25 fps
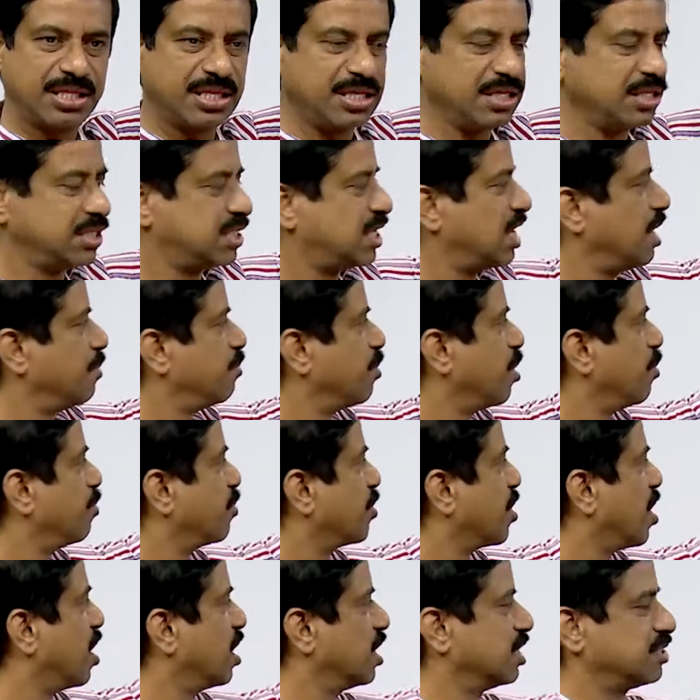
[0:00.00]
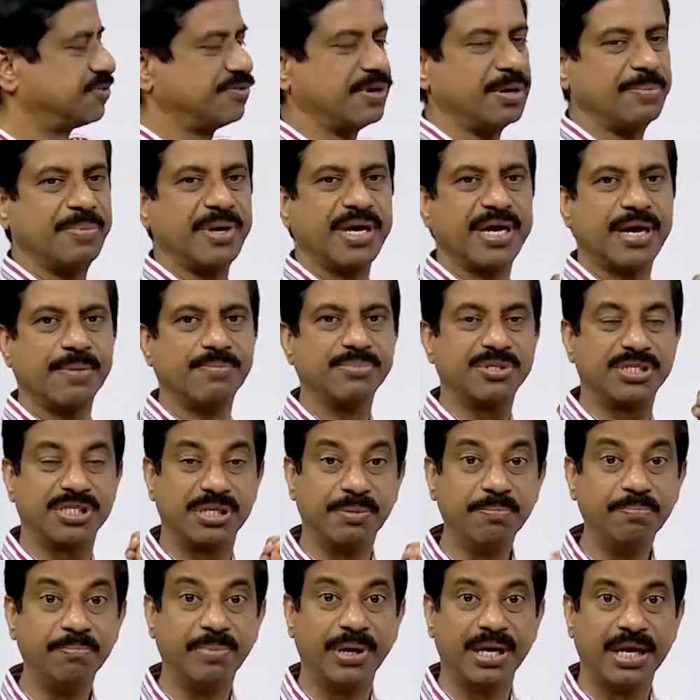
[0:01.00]
these type of problems will become
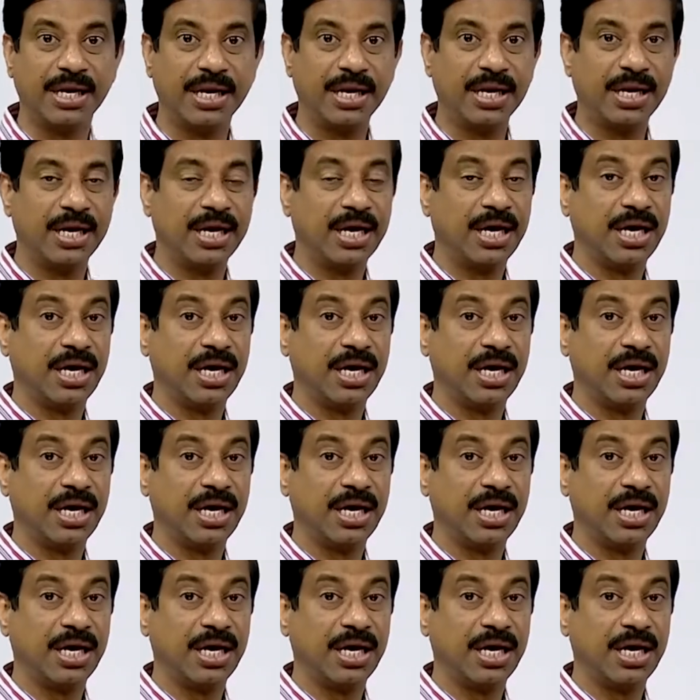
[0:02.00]
simple